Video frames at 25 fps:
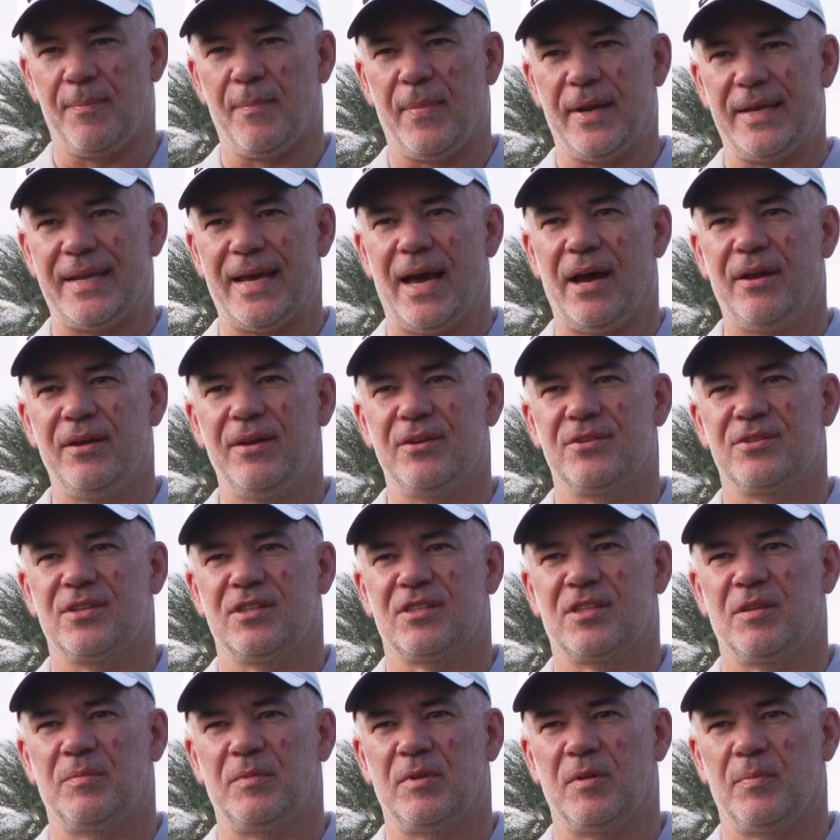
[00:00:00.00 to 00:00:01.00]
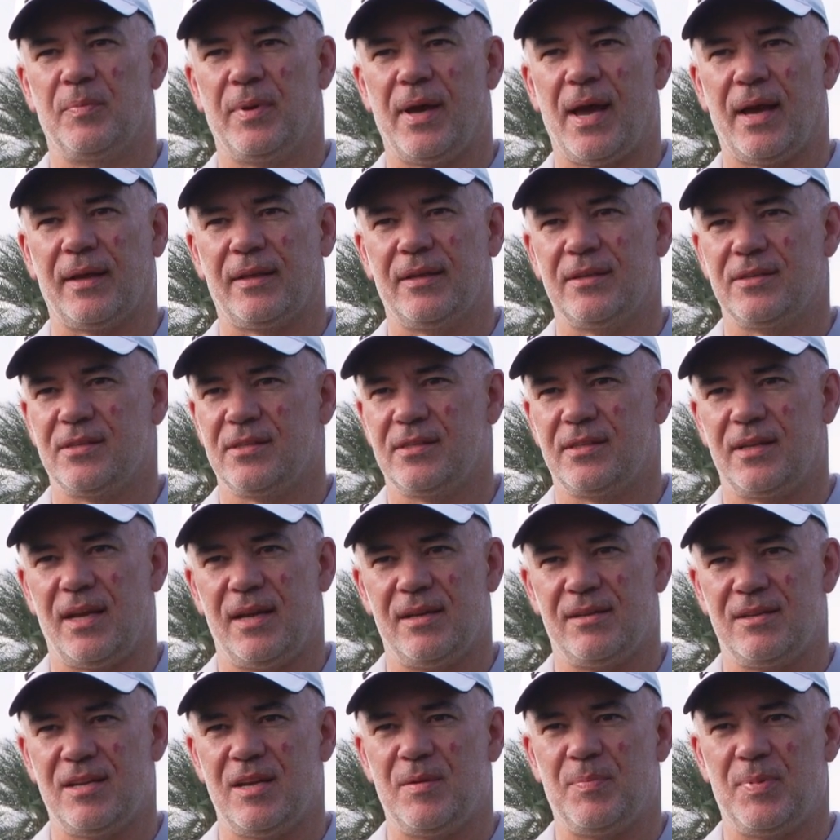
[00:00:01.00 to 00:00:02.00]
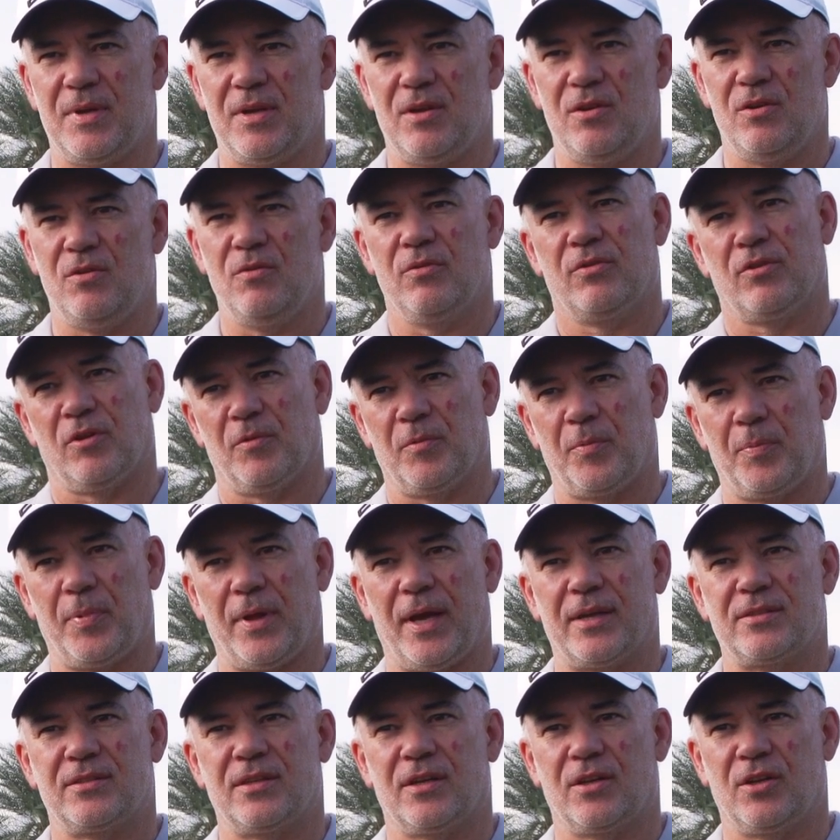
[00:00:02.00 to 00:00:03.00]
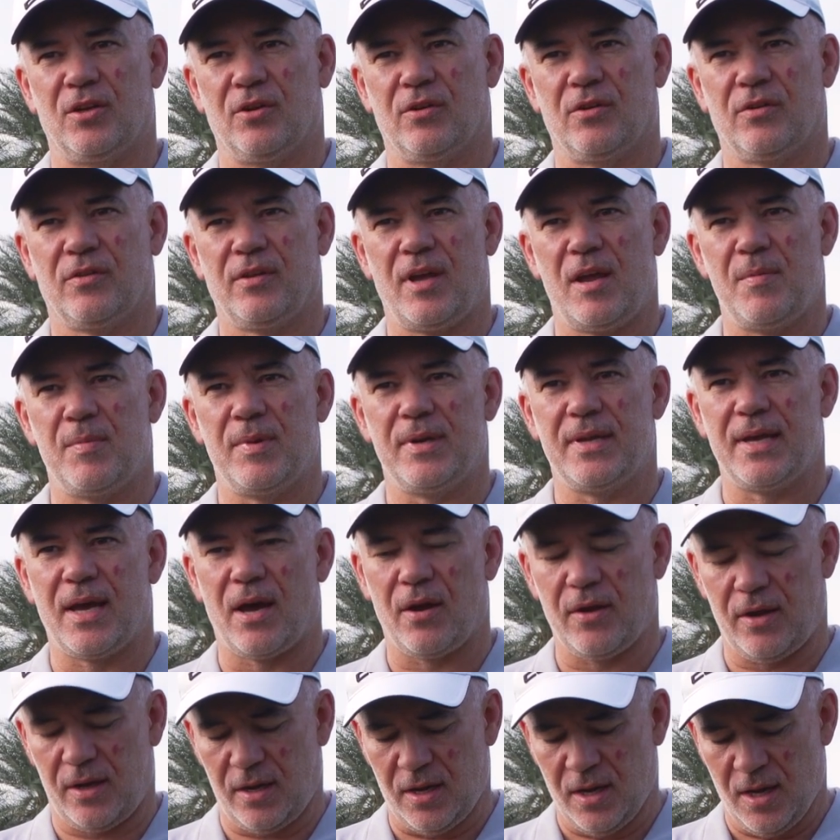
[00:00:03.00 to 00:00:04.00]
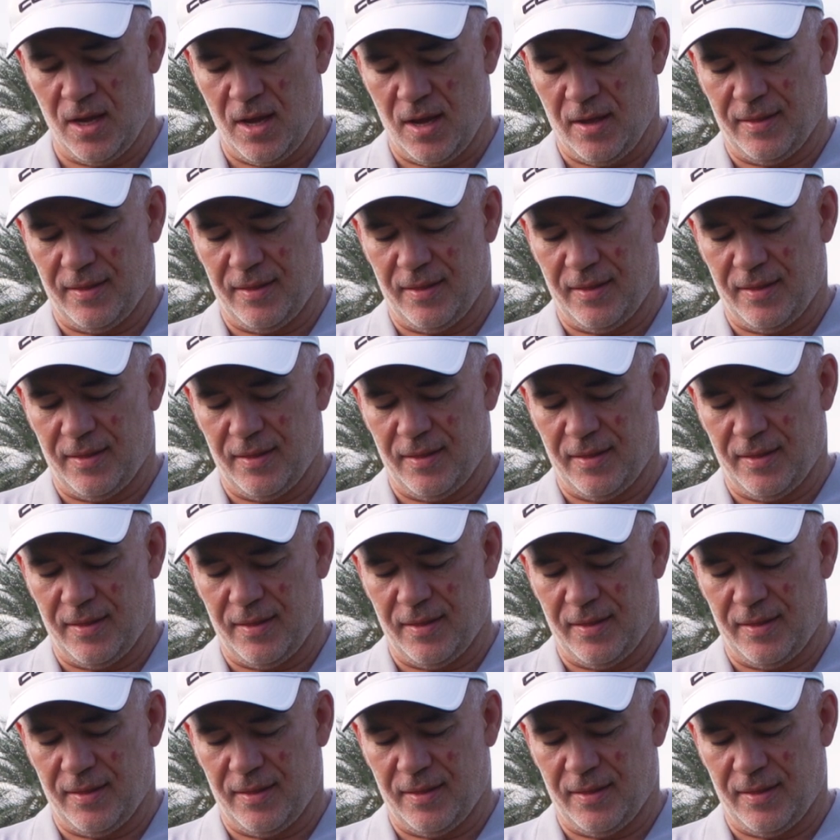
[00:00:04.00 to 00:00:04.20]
medallion system in the back. This is a TPU, thermoplastic urethane medallion.